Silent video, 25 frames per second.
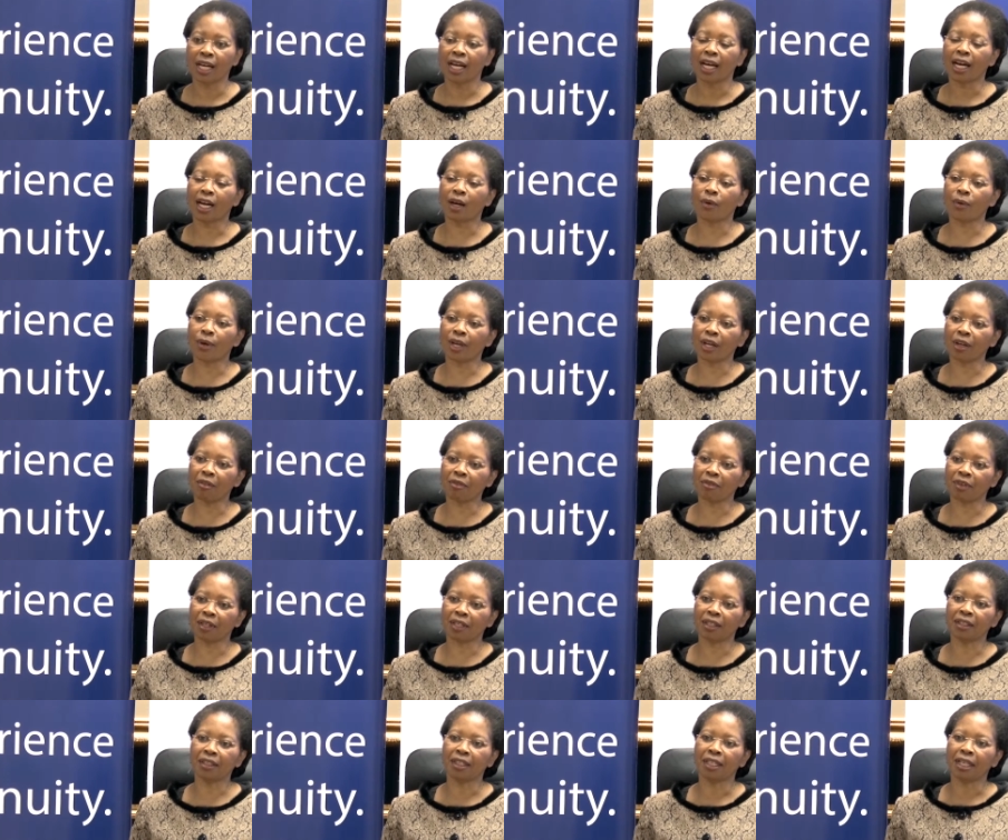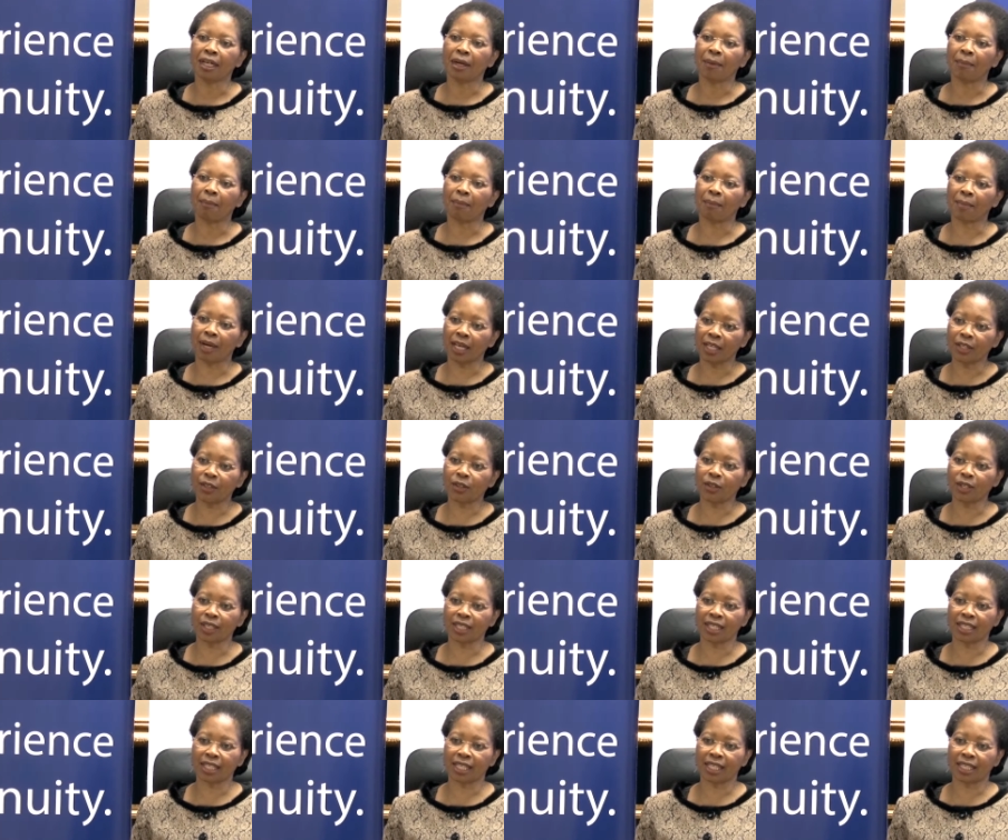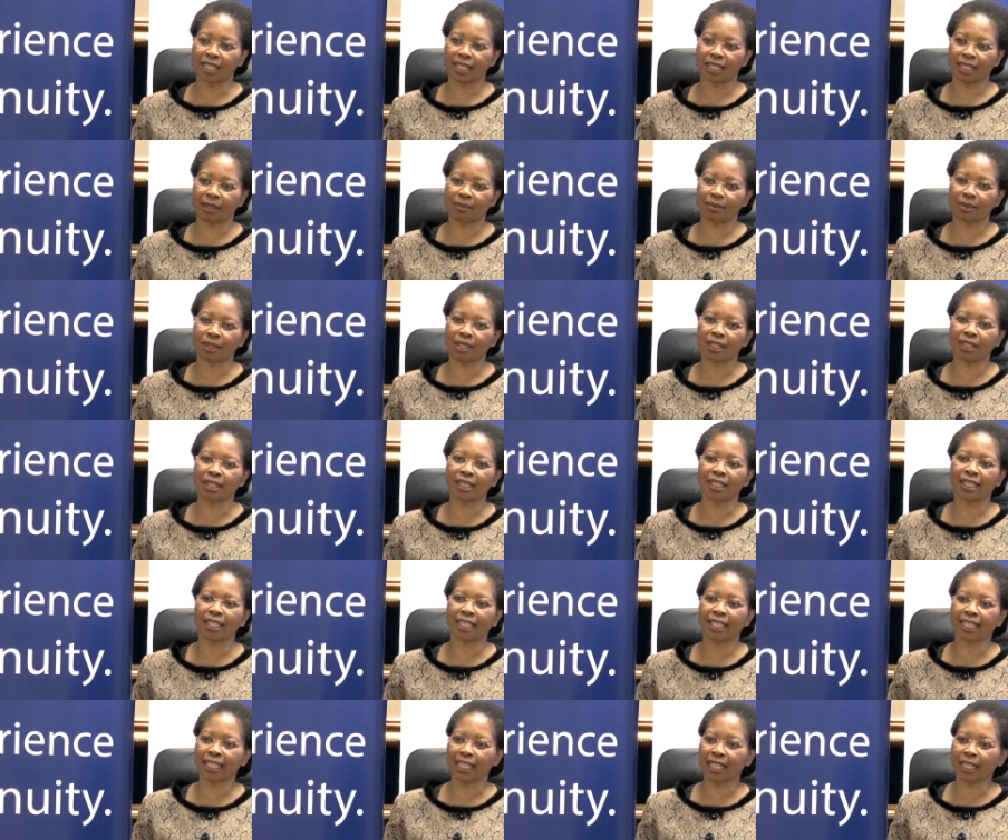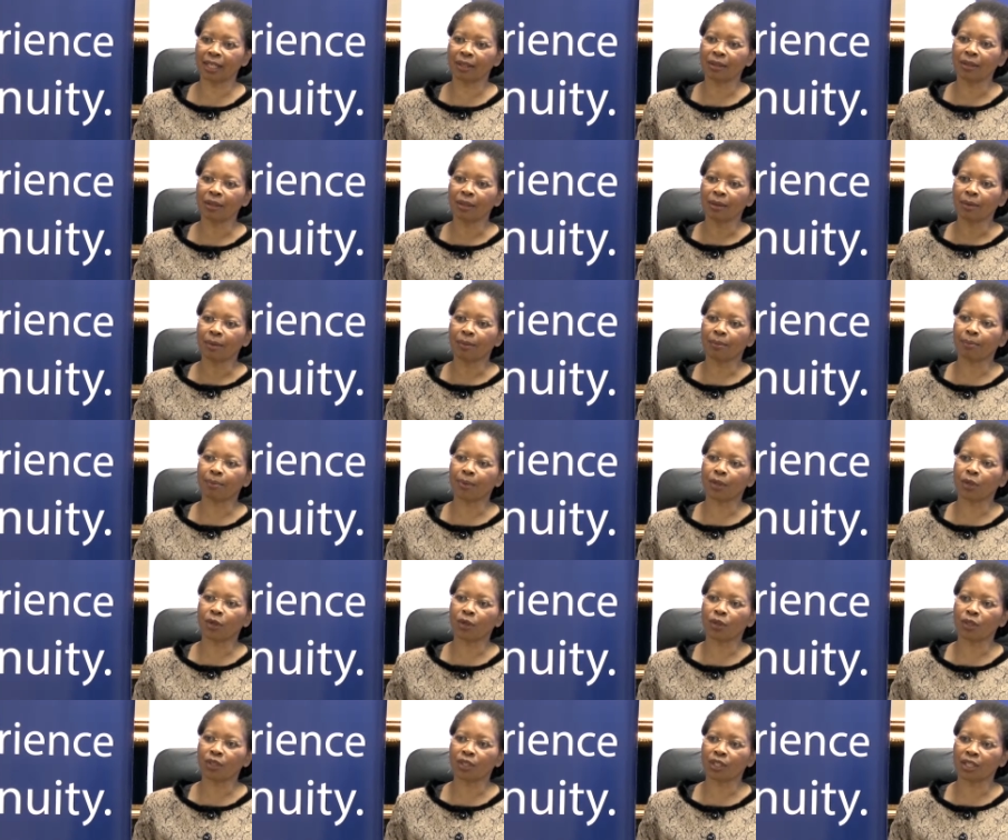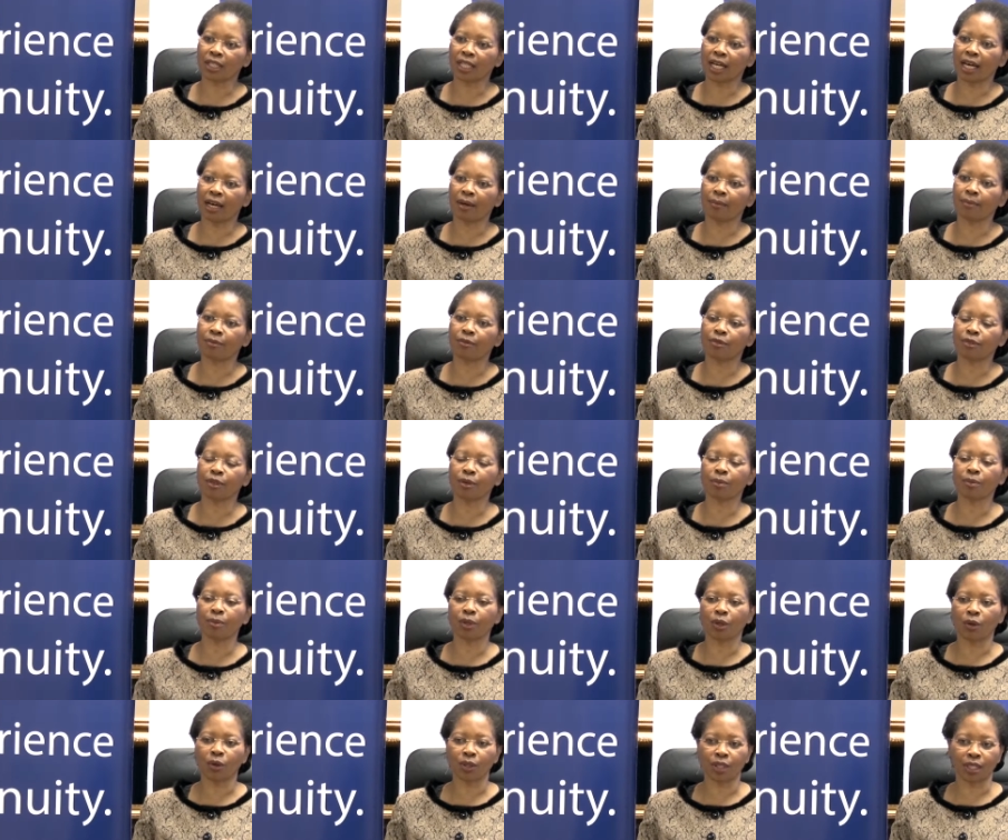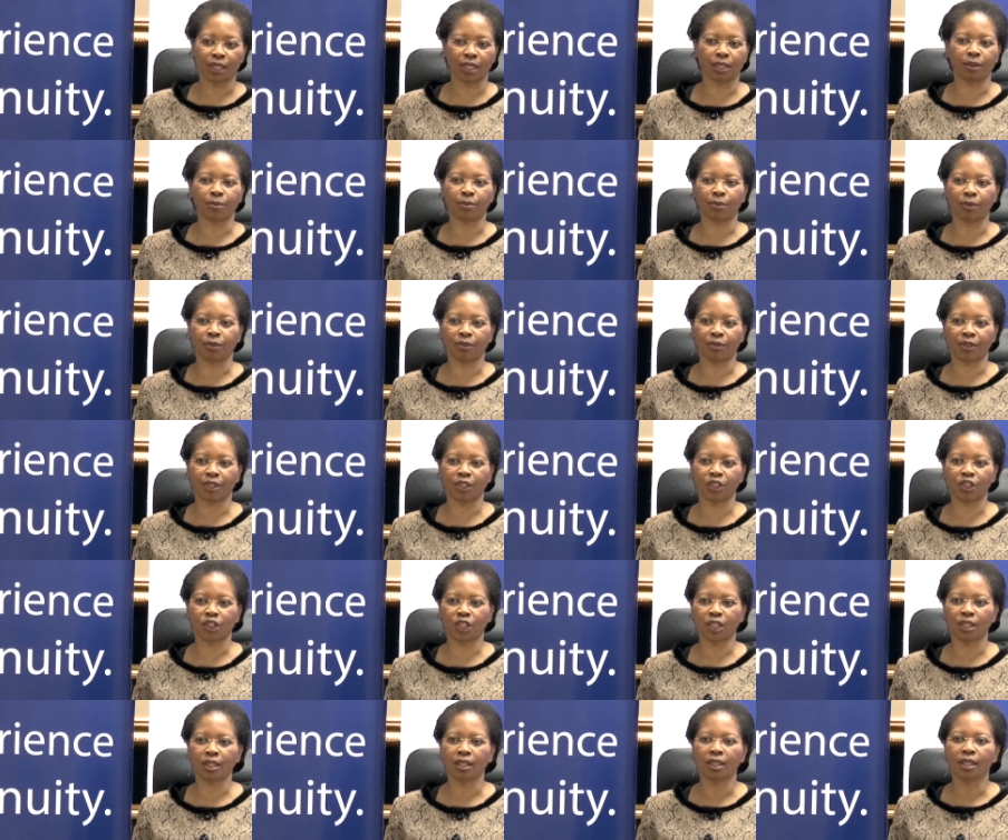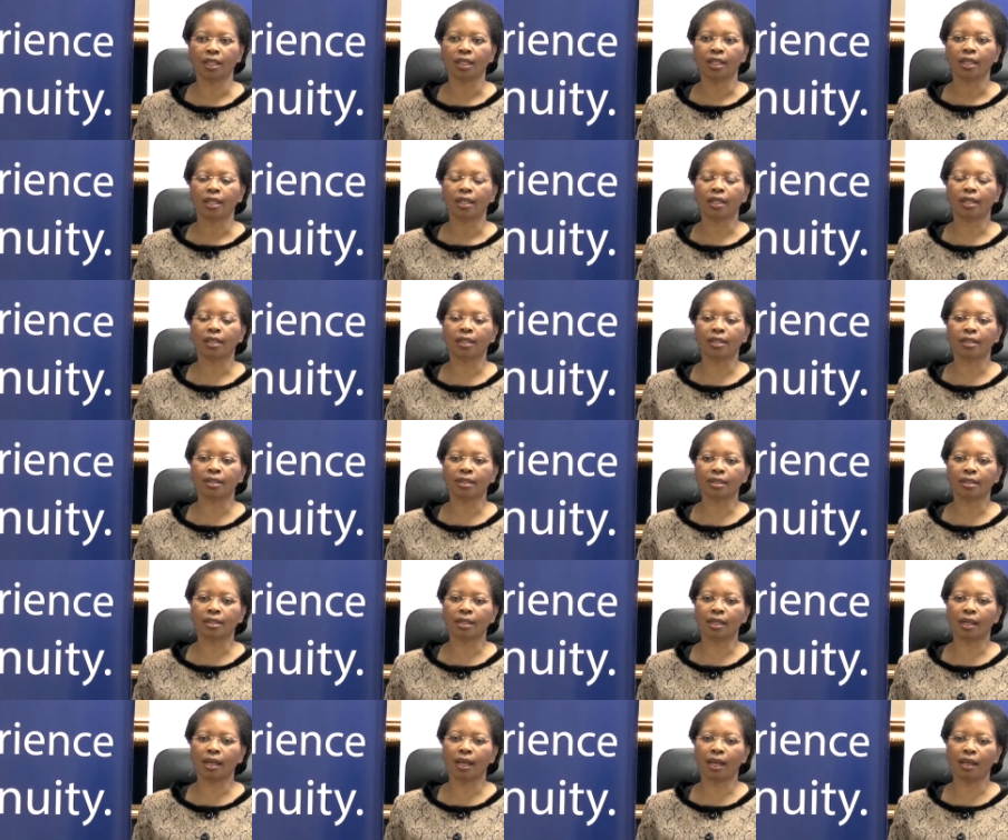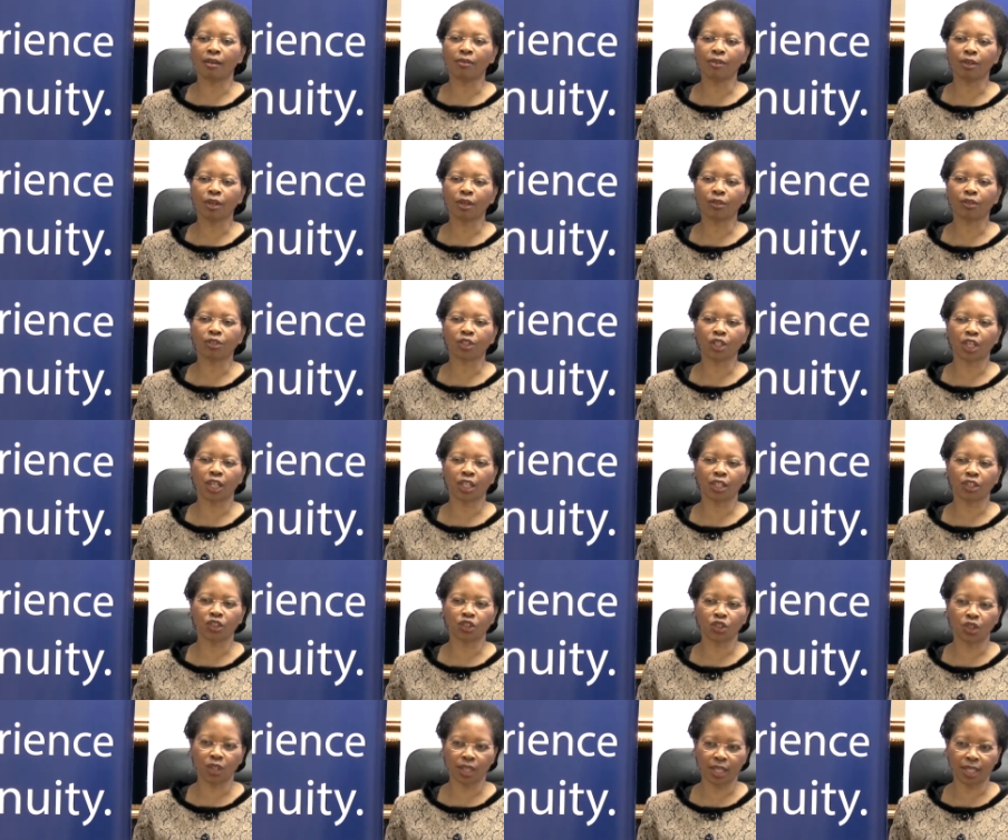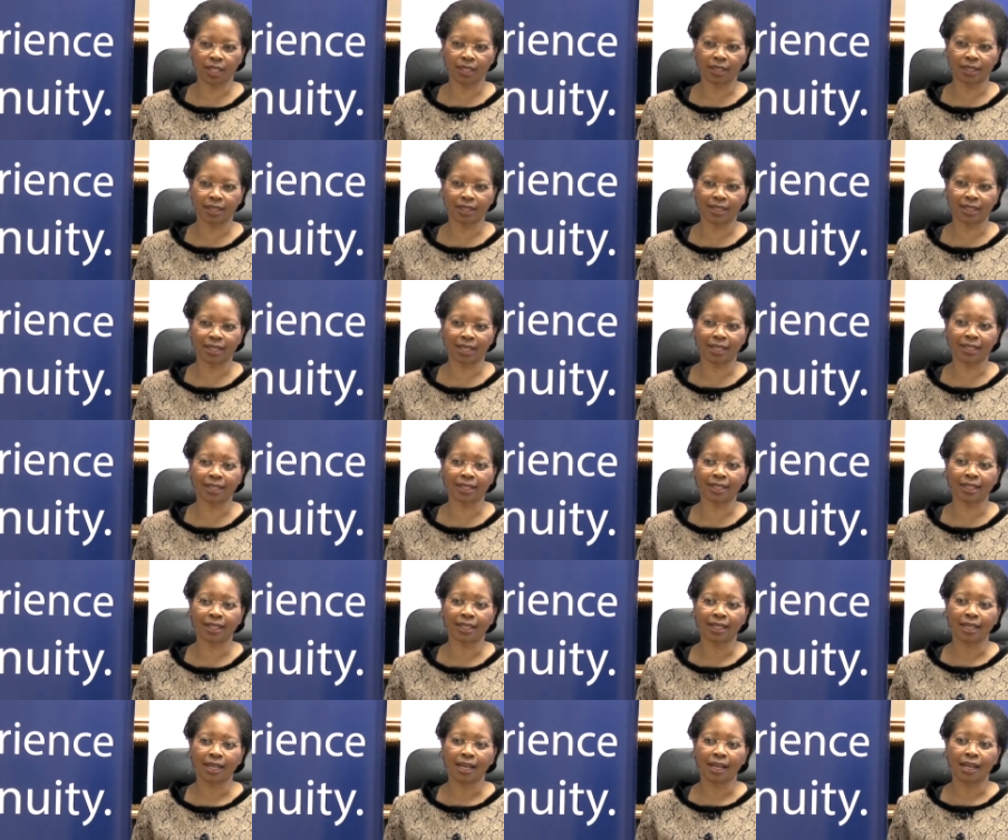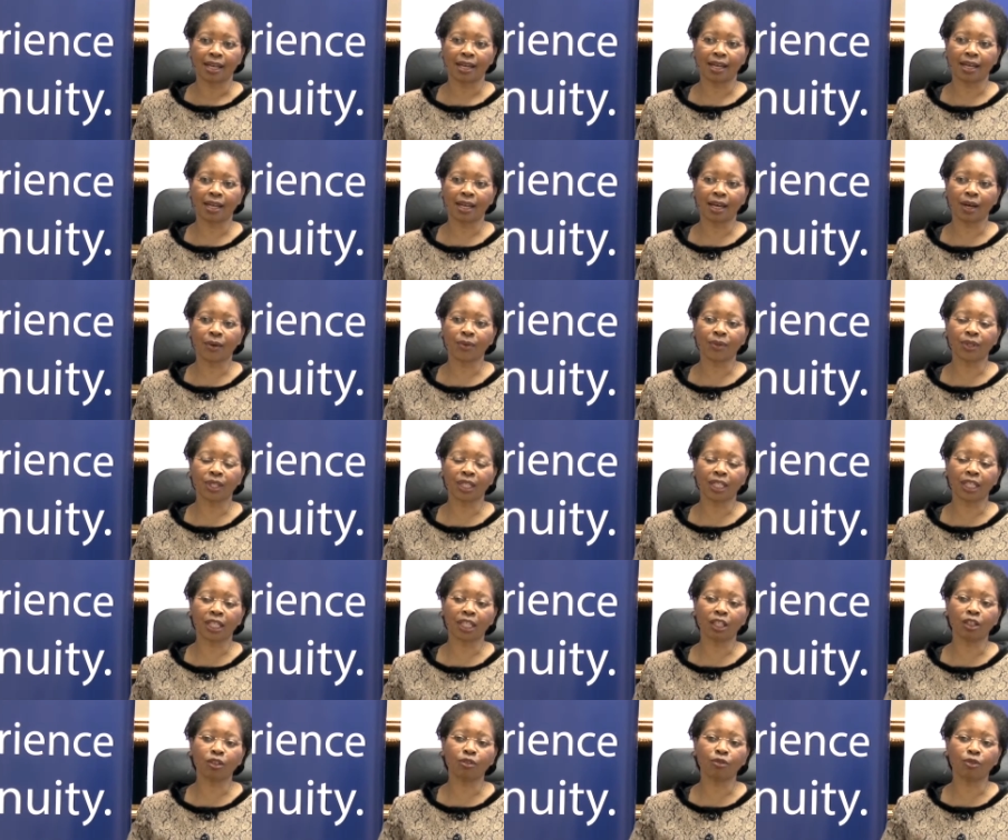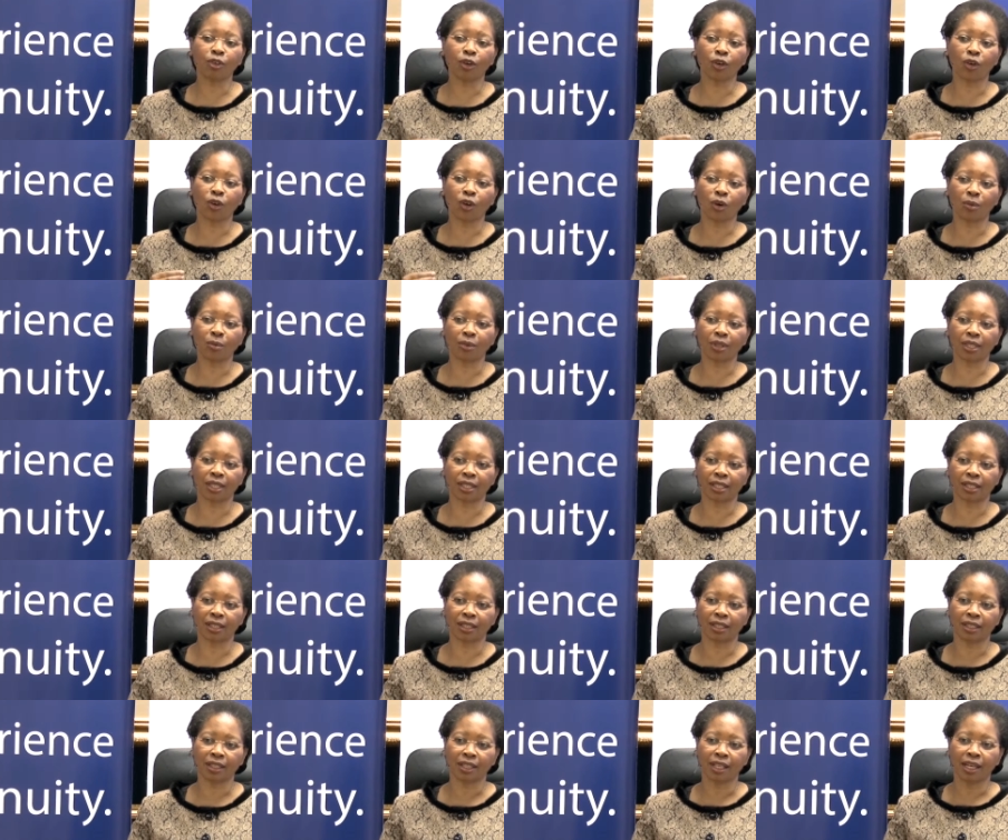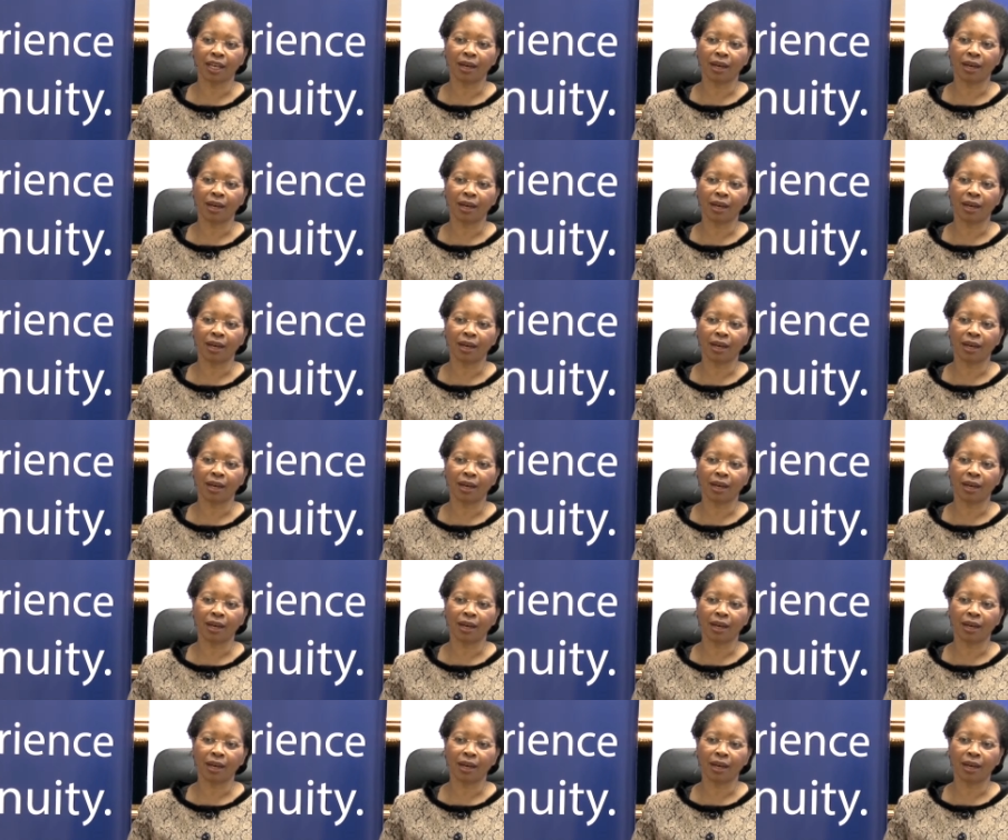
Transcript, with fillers: However, my concern as I'm sitting here, because I'm from the auditing profession, is the level of assurance that now the King 4 Committee